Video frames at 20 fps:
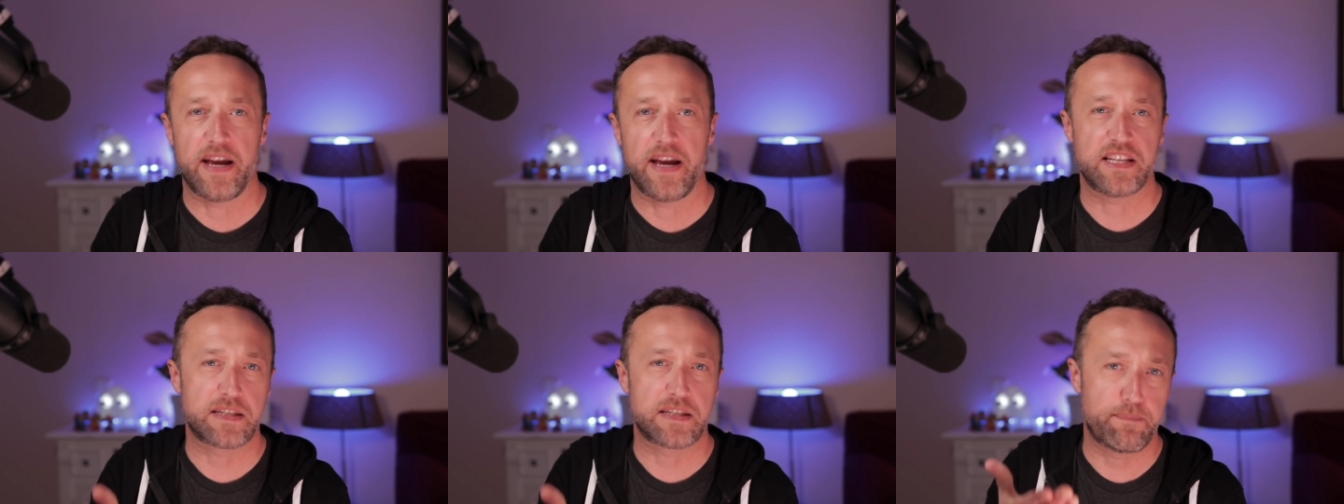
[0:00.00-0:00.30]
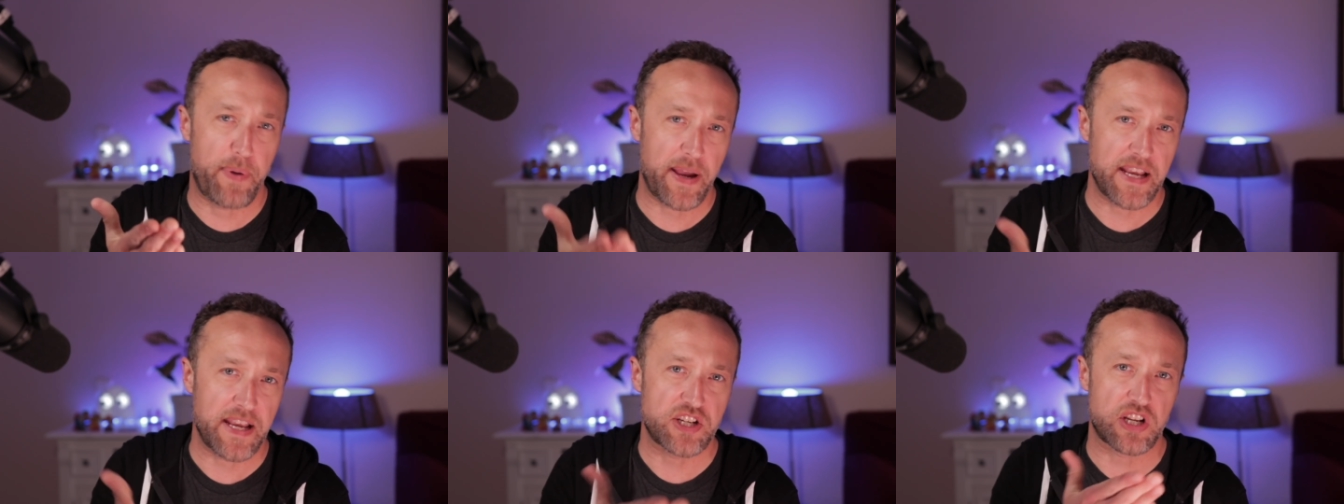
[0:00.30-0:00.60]

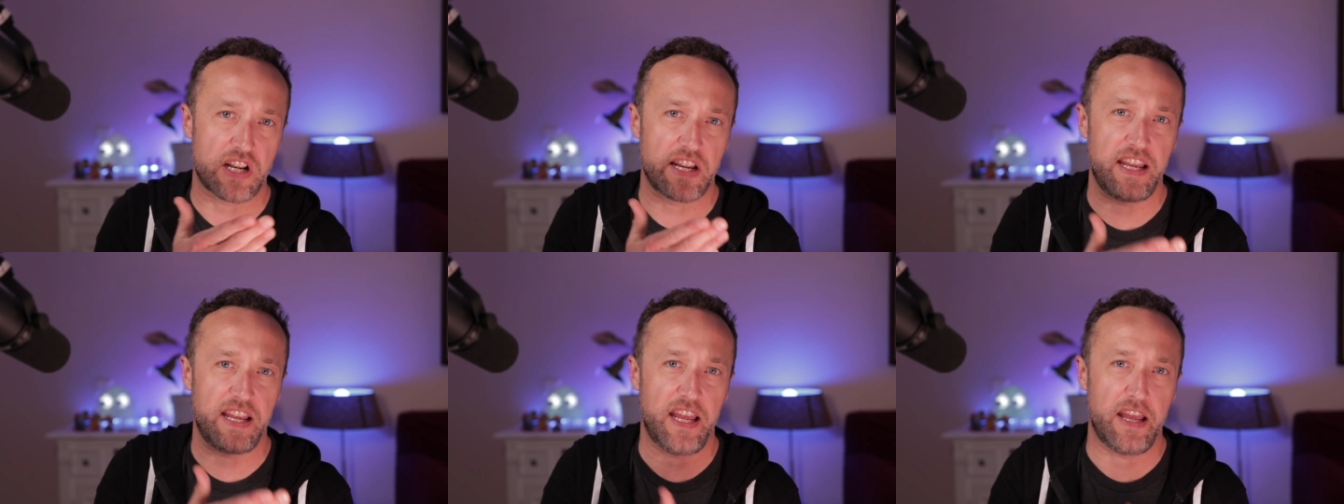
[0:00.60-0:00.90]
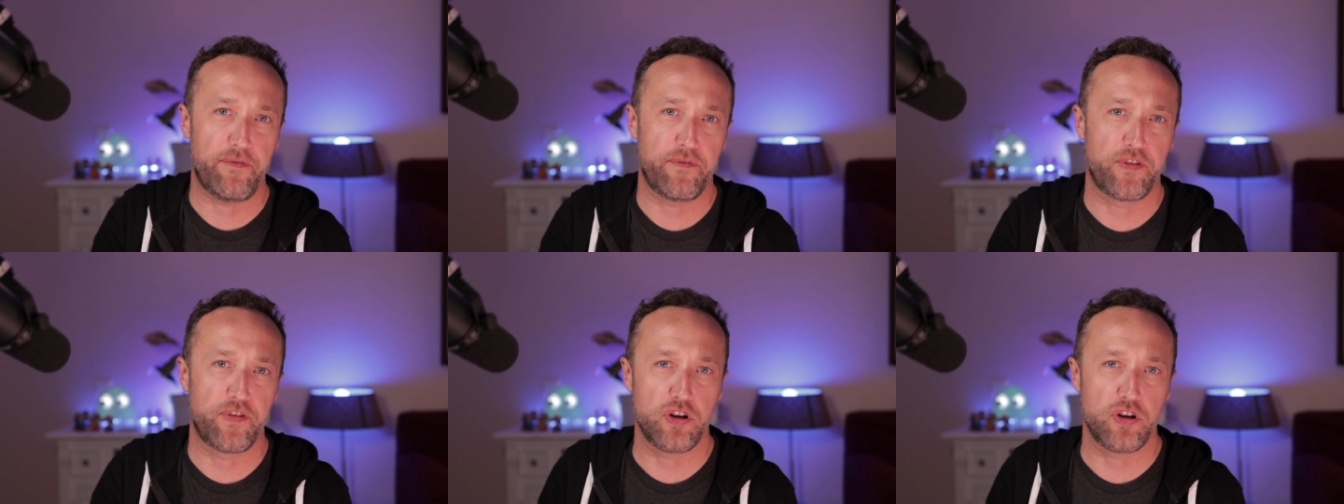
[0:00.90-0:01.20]
especially
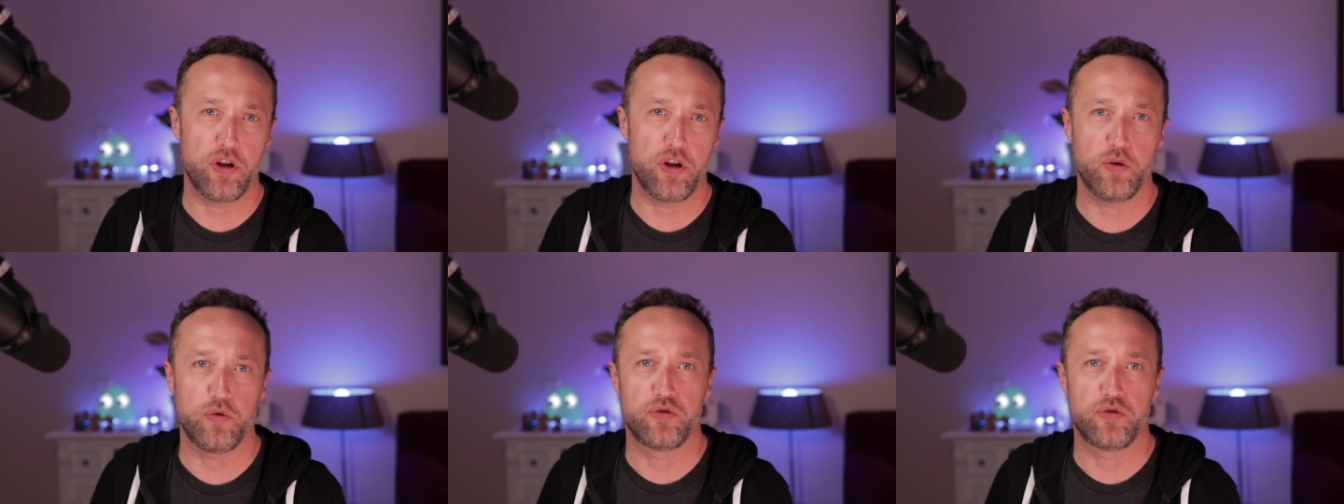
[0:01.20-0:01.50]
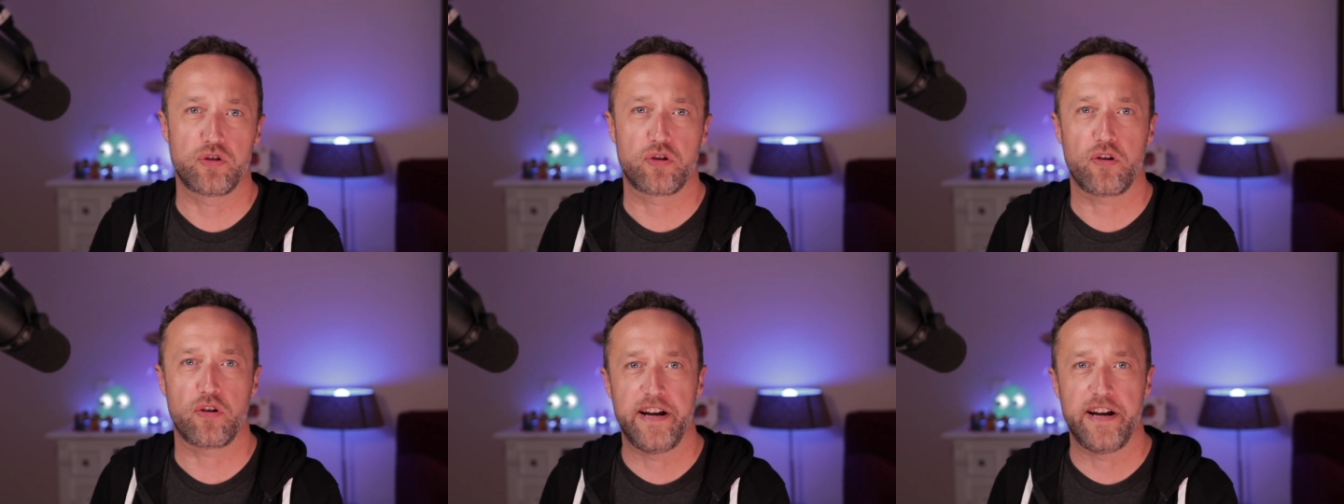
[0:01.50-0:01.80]
if you're new to
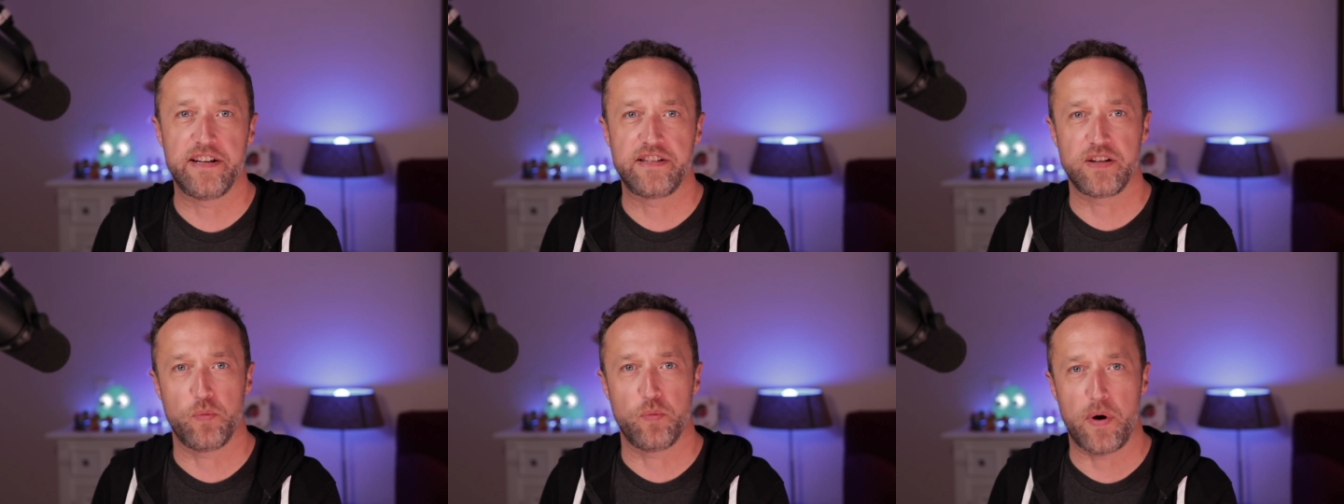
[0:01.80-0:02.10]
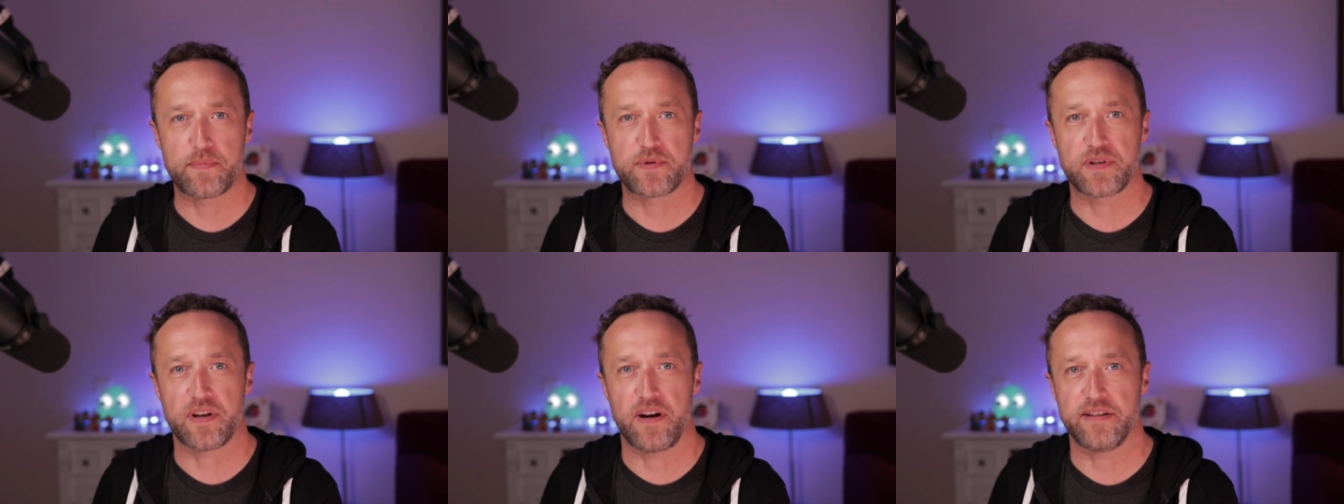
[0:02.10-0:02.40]
creating
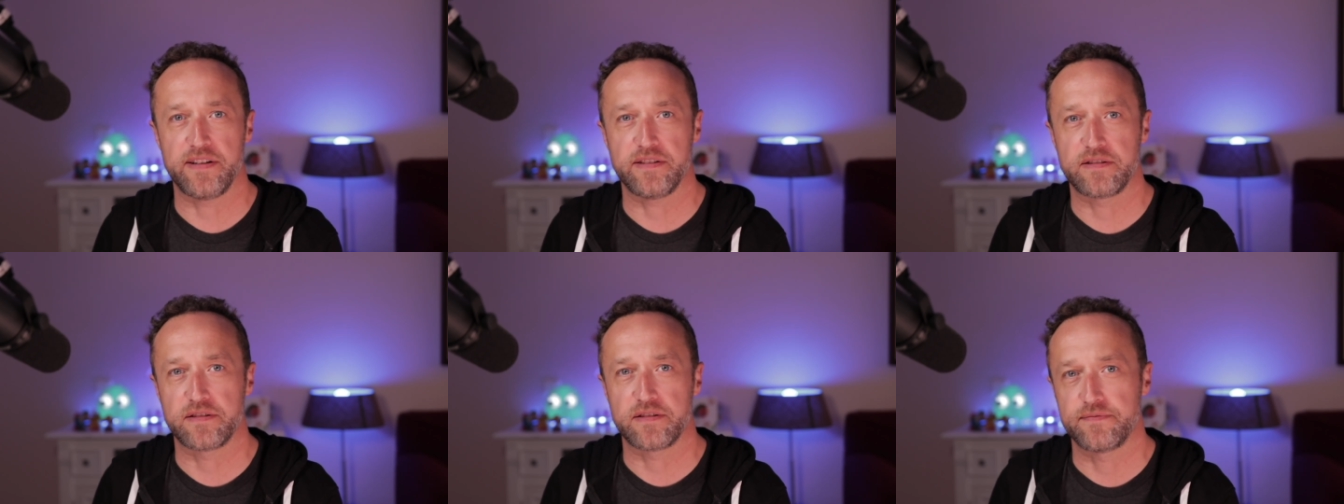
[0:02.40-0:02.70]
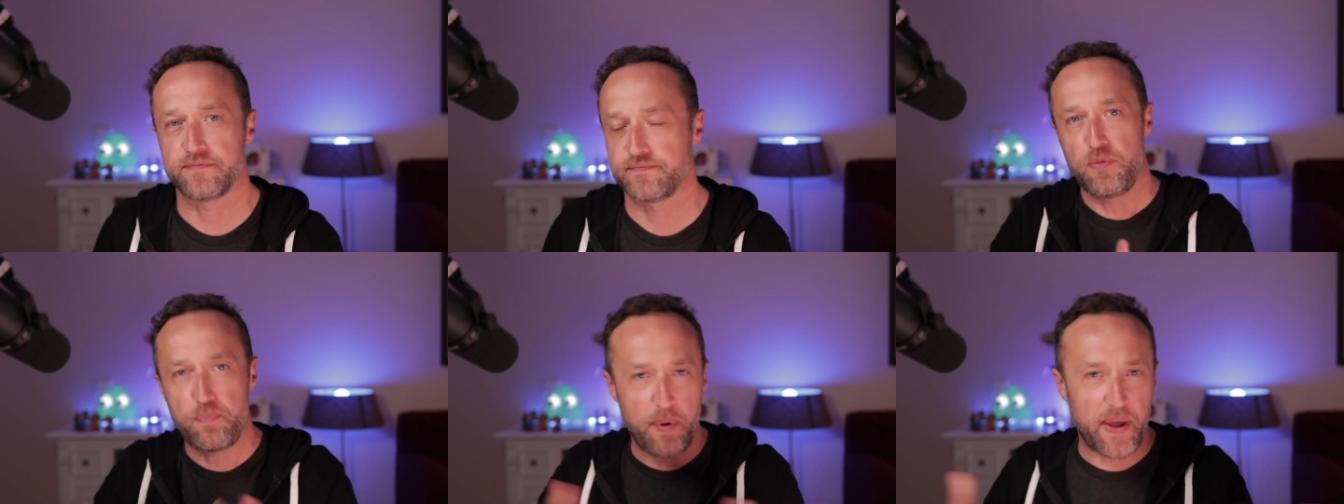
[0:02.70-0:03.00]
websites.
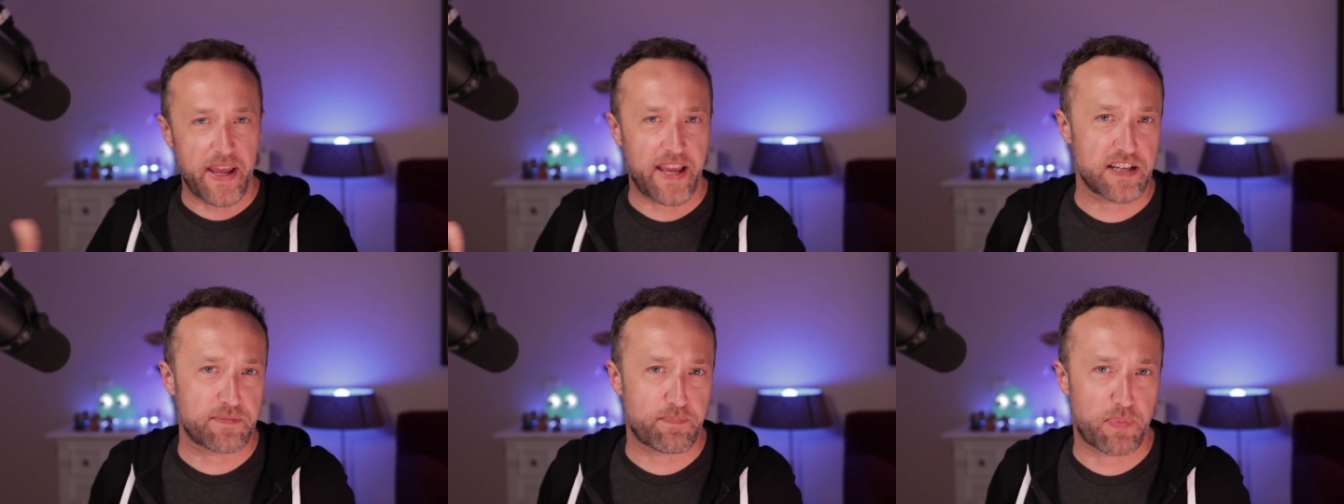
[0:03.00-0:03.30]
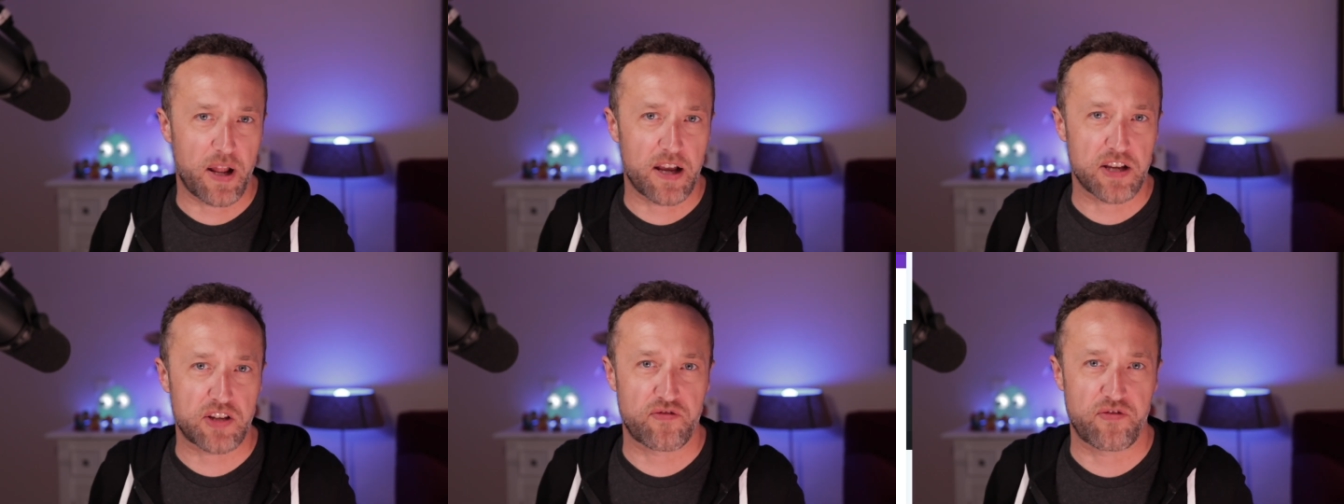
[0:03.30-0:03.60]
The biggest
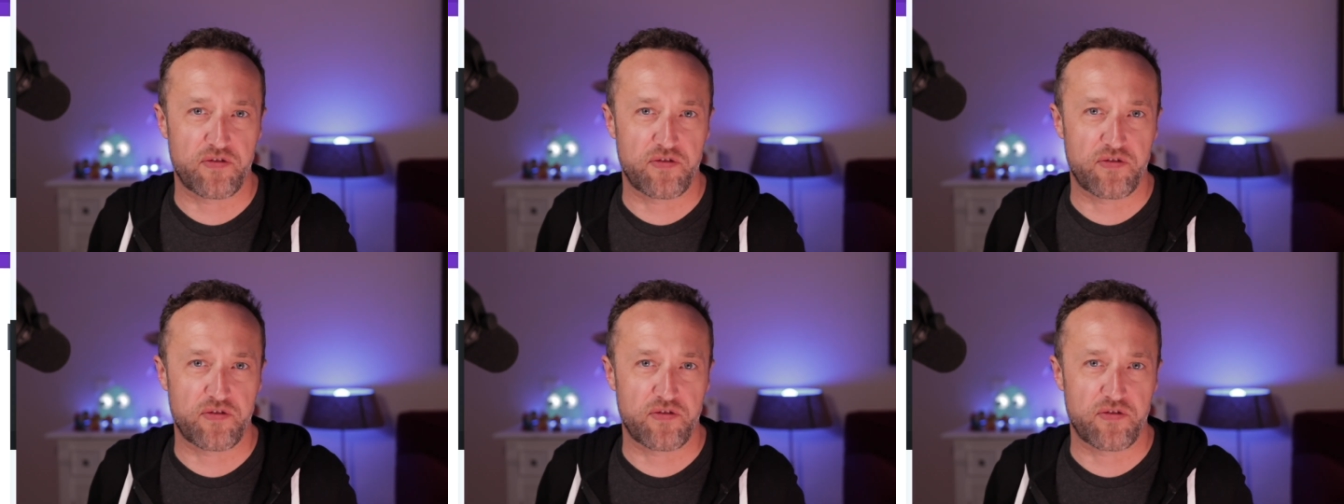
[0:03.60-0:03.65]
plus